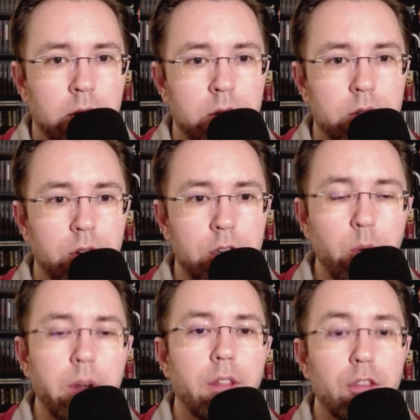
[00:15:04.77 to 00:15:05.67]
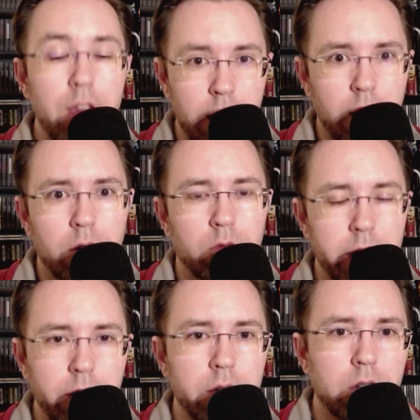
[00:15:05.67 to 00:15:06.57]
So you would think
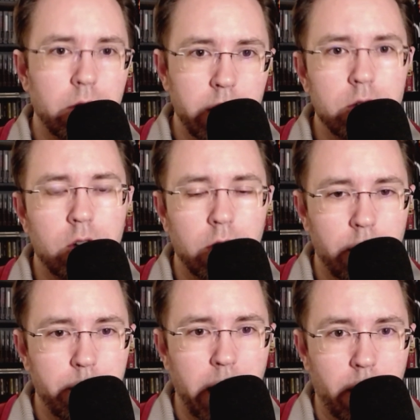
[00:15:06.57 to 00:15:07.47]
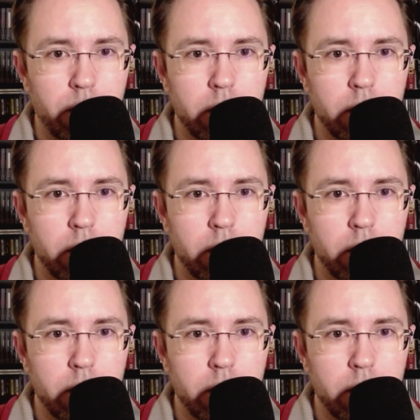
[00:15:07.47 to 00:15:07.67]
realistically it's going to come down.